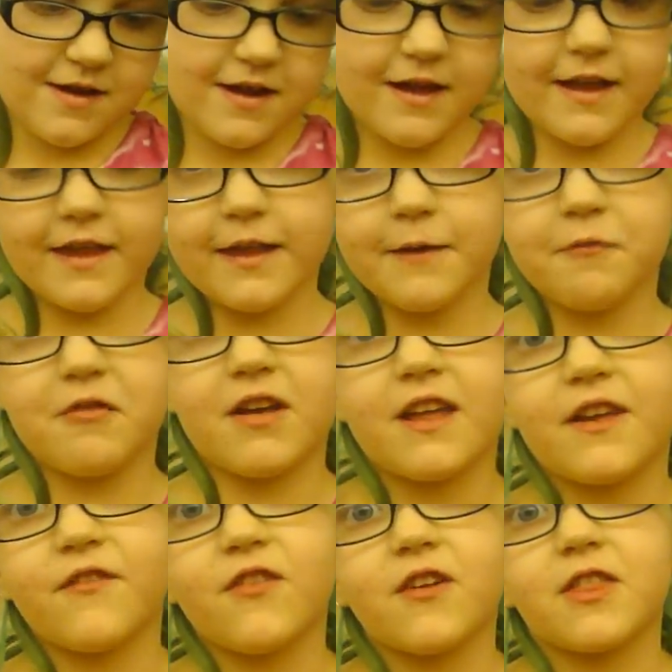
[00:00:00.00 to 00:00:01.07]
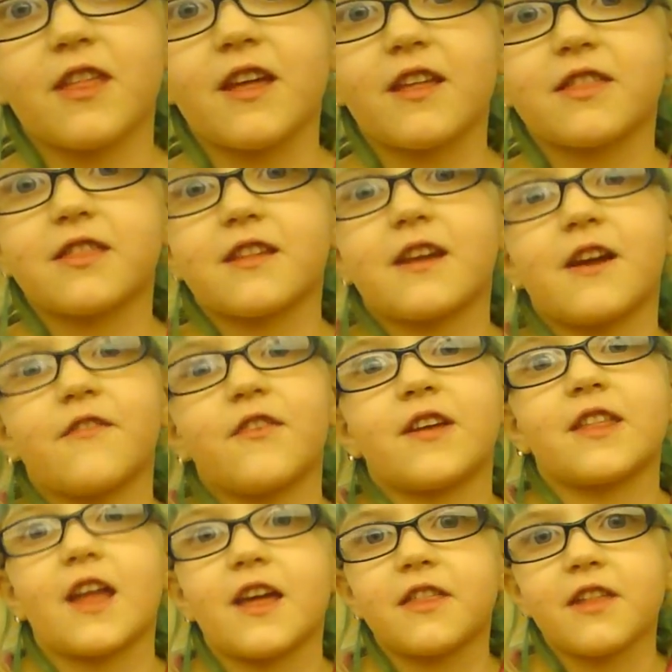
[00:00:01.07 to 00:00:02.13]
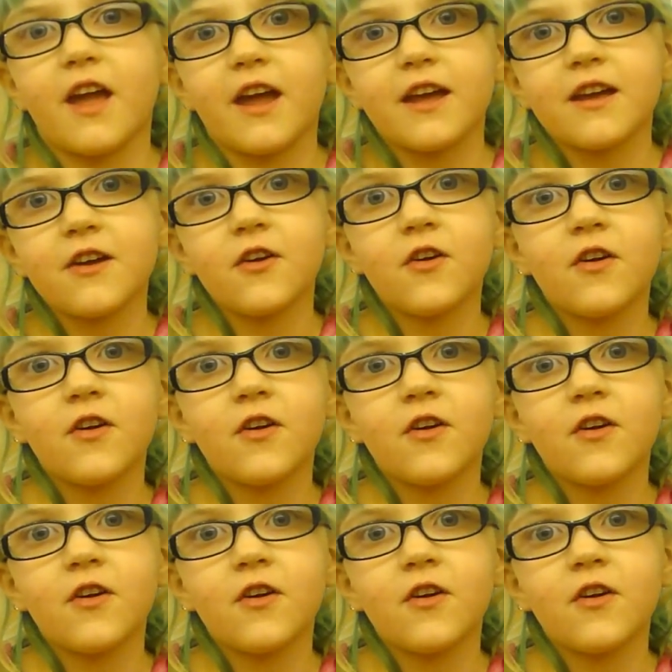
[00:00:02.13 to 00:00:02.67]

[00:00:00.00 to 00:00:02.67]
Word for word: Getting ready for Thanksgiving, I think.